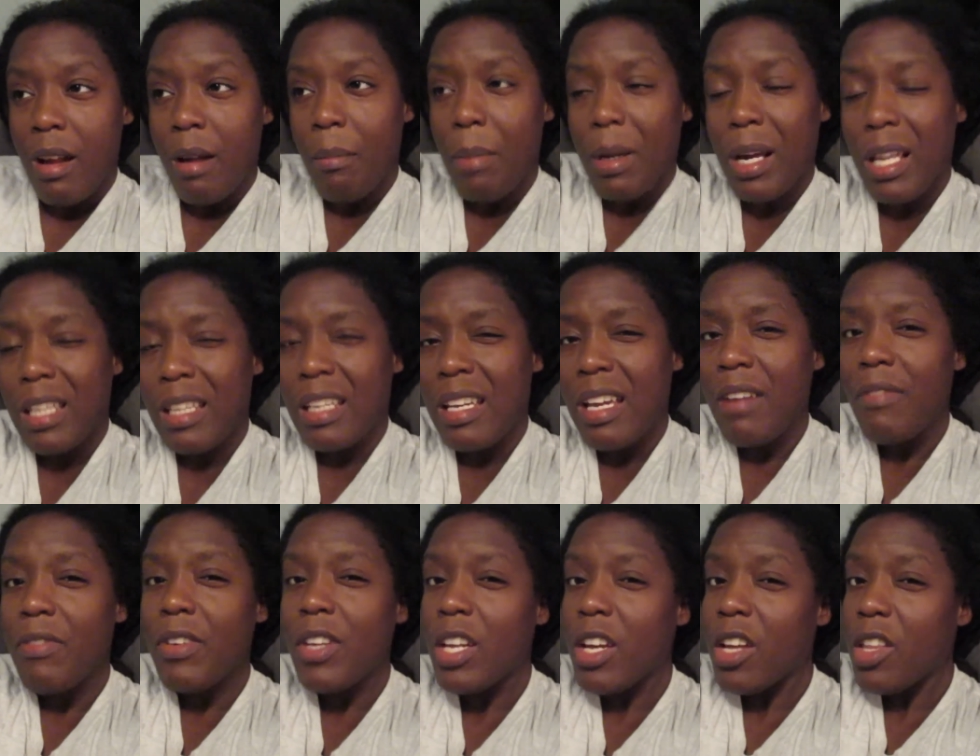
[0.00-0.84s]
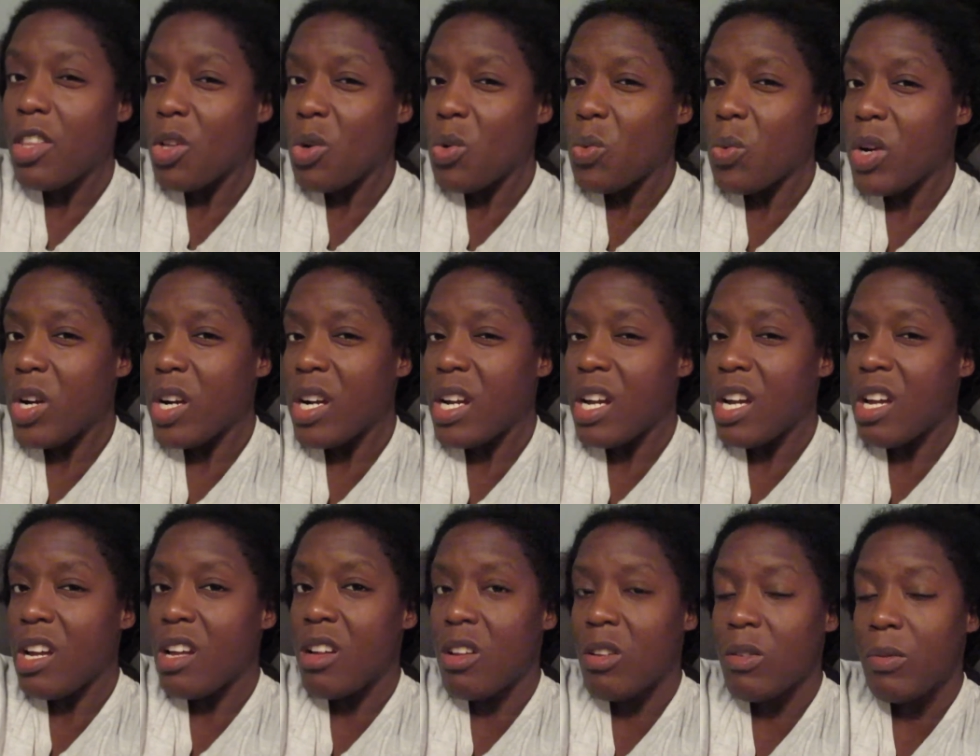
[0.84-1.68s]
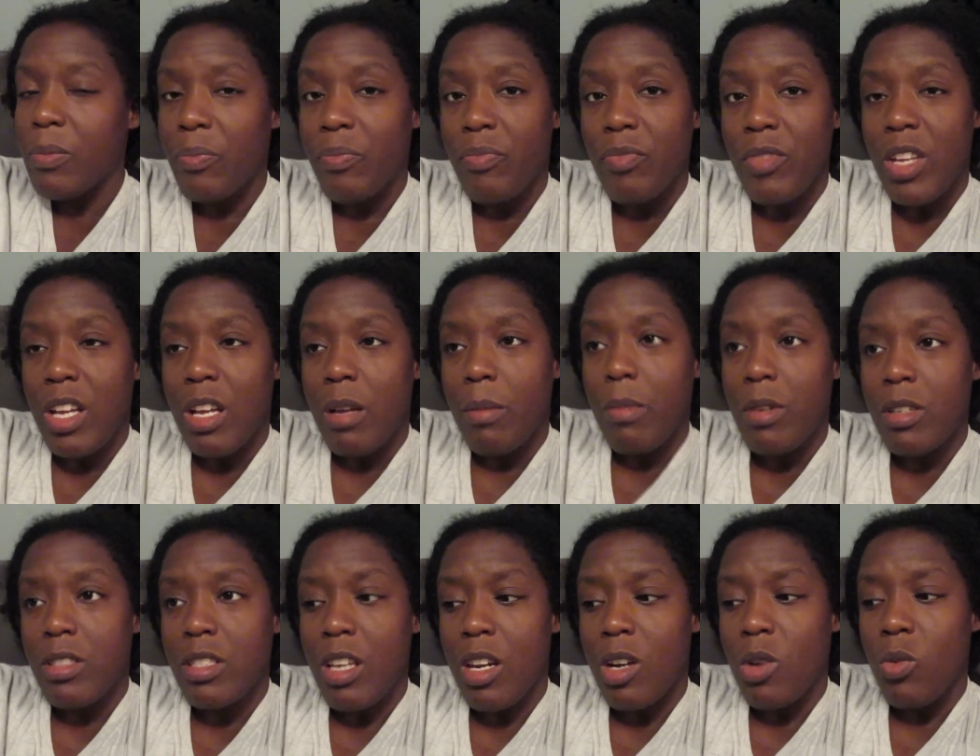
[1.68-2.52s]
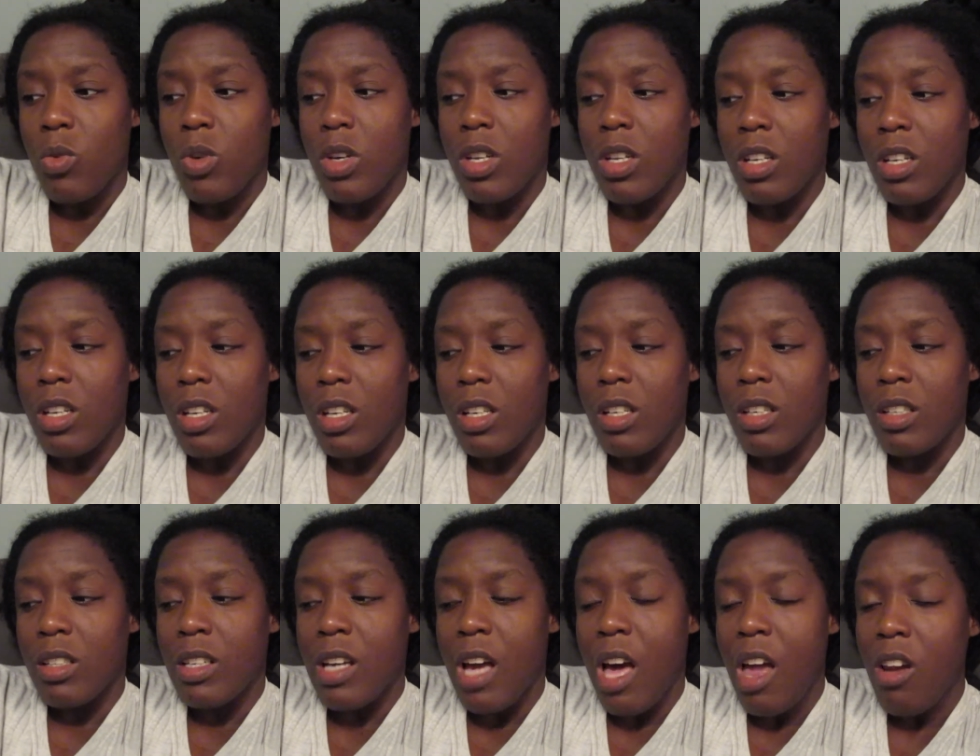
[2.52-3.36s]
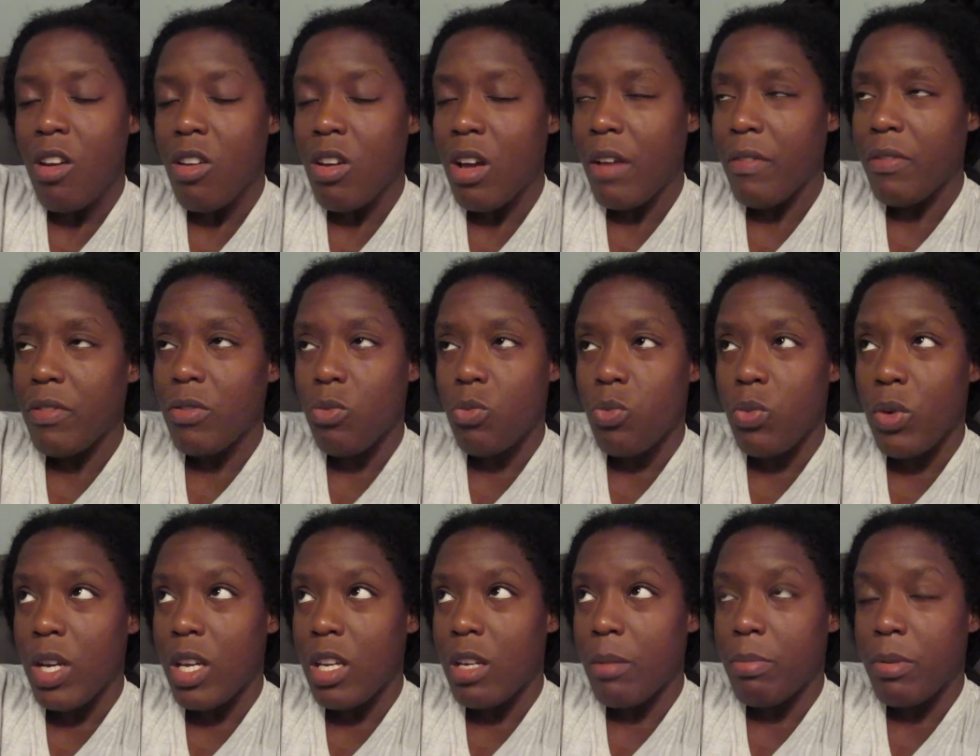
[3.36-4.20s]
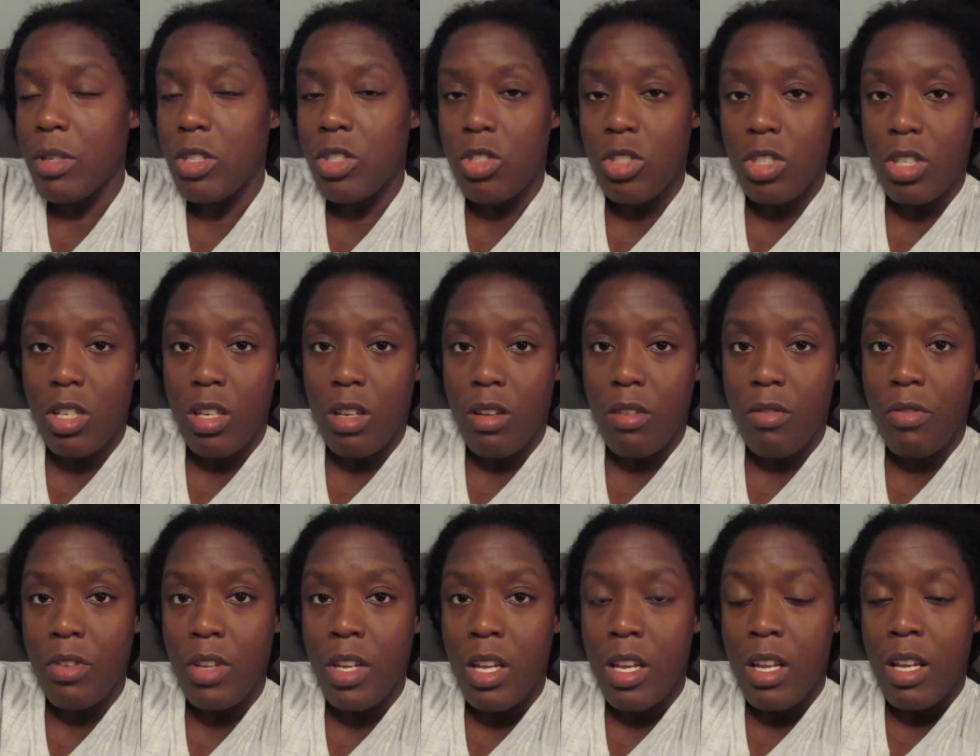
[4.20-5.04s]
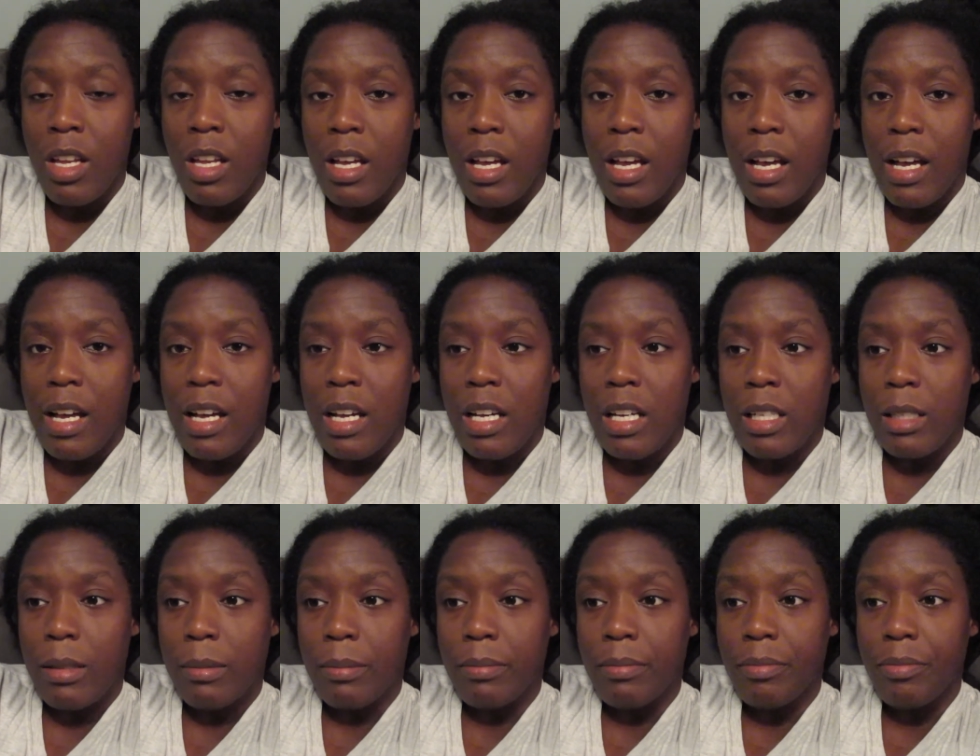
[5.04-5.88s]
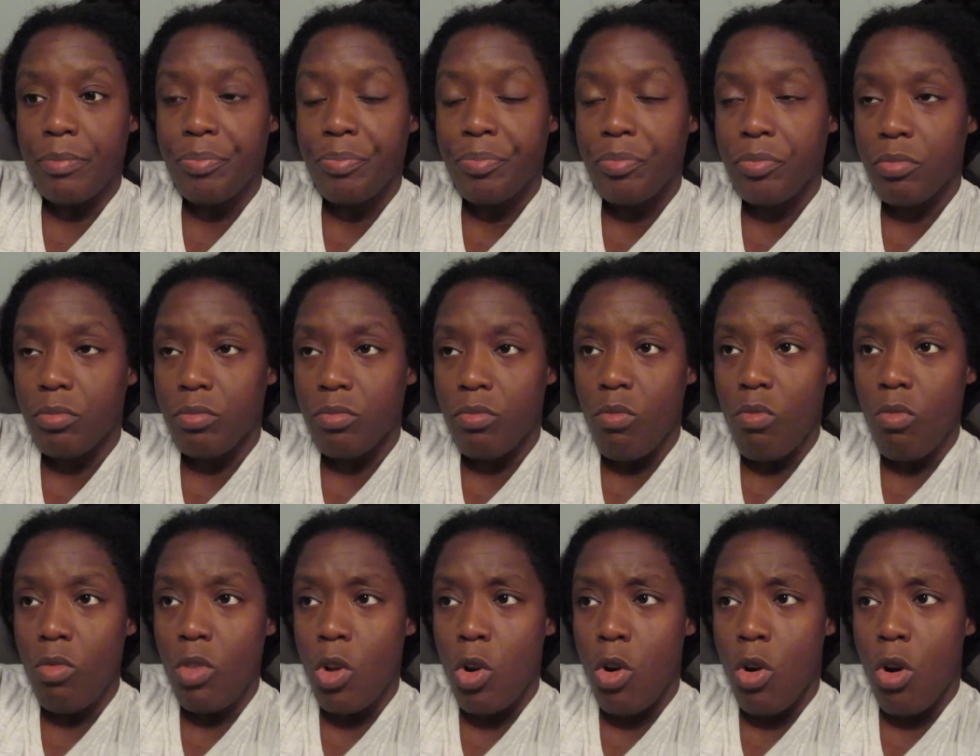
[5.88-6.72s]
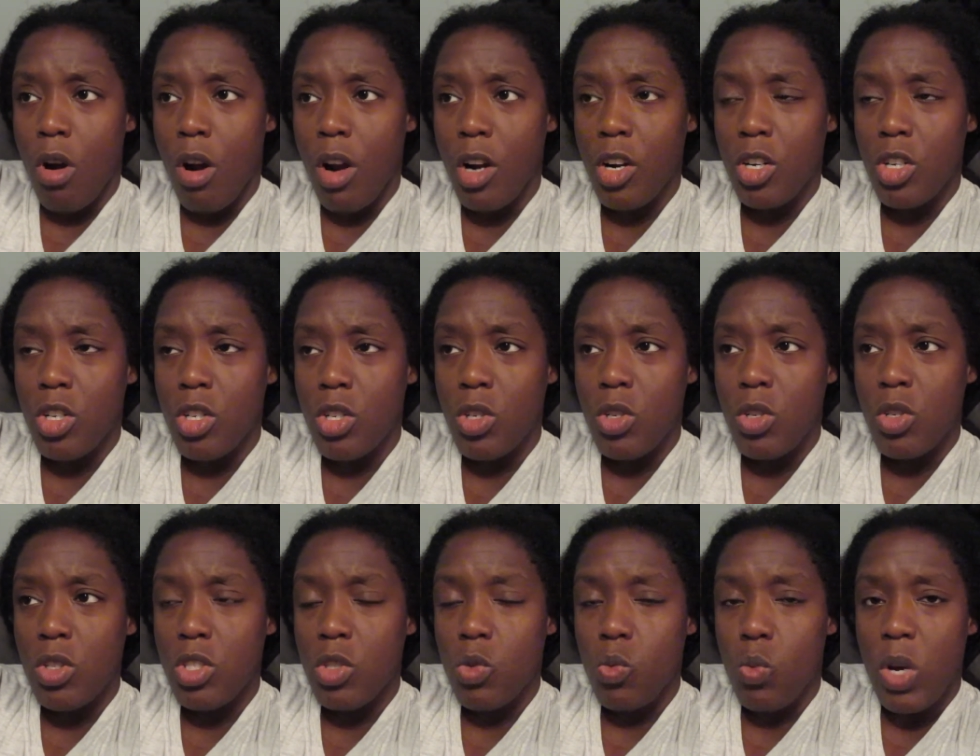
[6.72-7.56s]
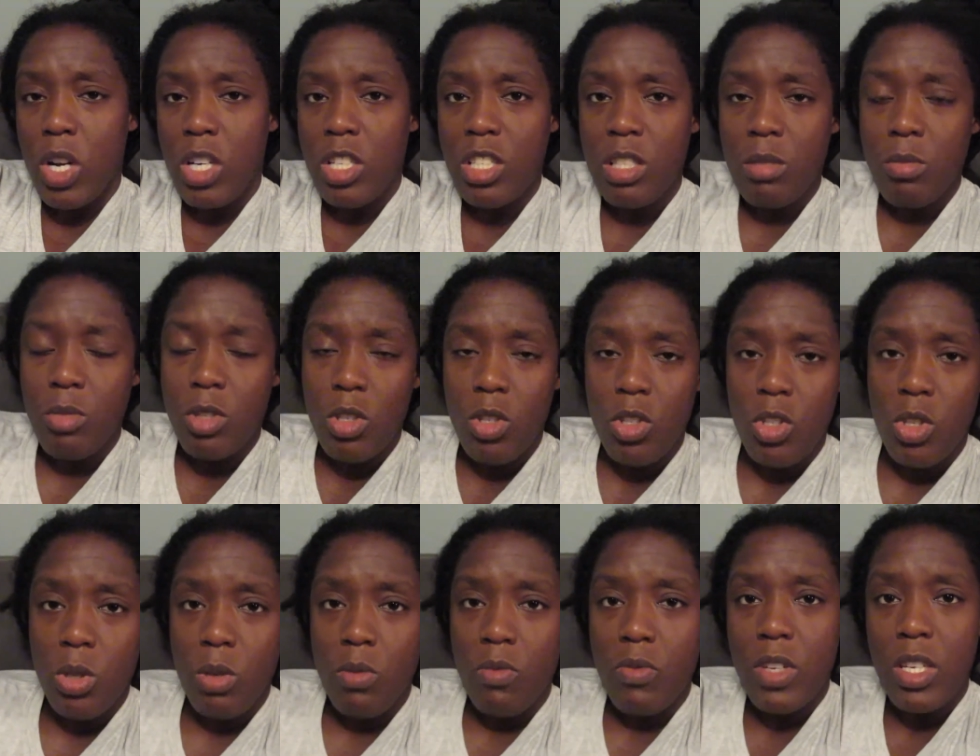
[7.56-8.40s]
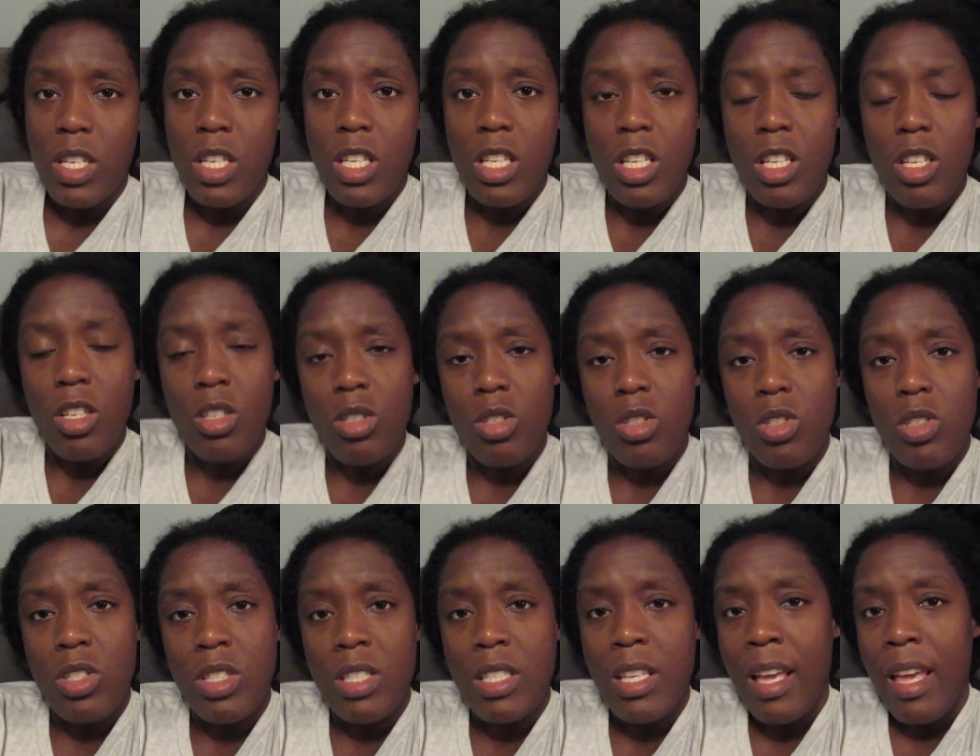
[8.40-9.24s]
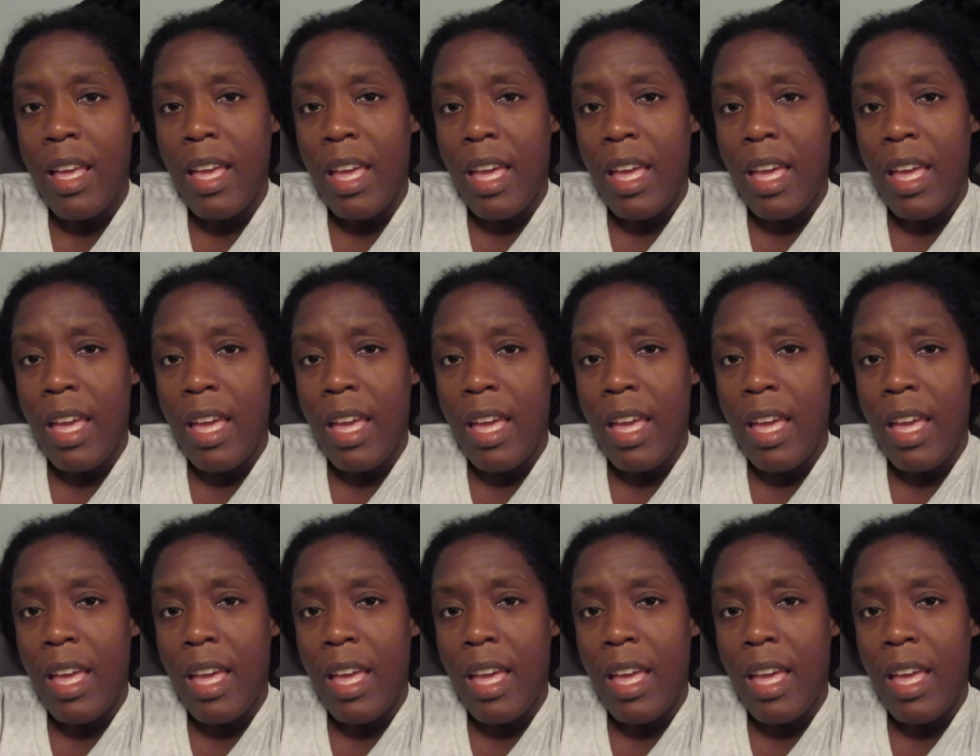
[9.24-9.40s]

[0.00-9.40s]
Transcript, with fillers: probably every other workout because um, I don't want to, I don't know, I've read a bunch of um, articles and watch some YouTube videos.